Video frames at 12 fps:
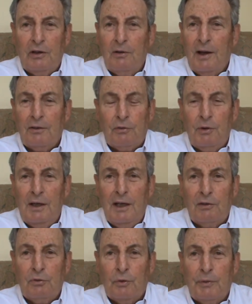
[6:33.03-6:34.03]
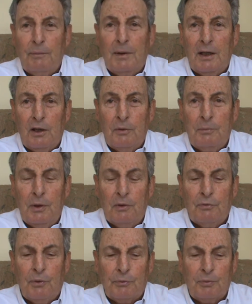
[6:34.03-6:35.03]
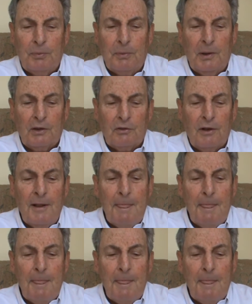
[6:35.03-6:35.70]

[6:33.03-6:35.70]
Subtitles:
he ran three lengths off them in a computer form sprint,